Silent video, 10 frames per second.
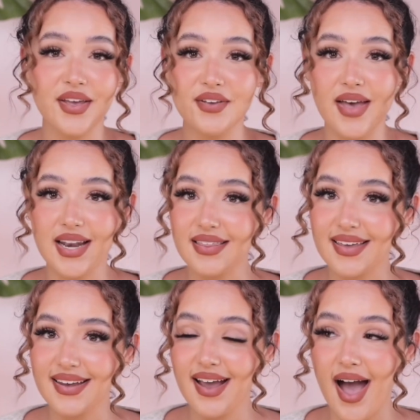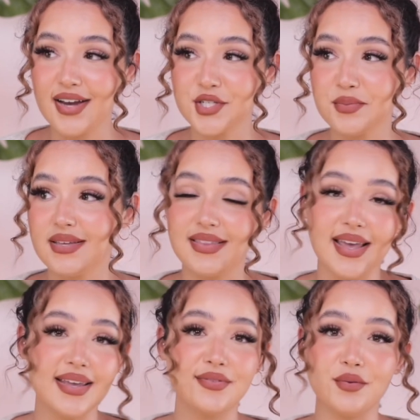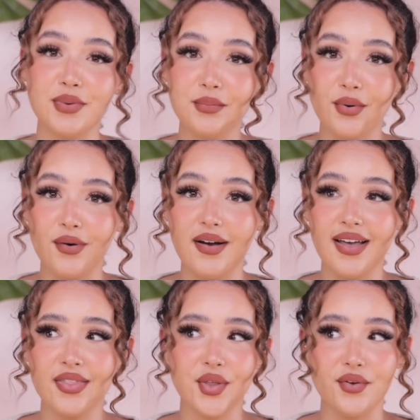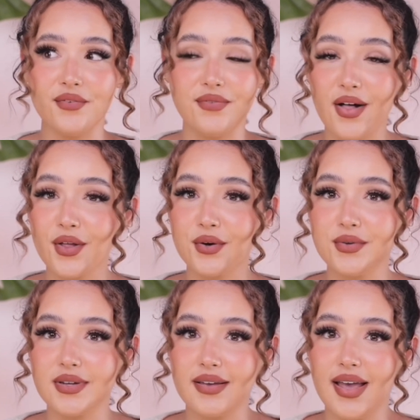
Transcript: If anything, I should be thanking the people that unfollowed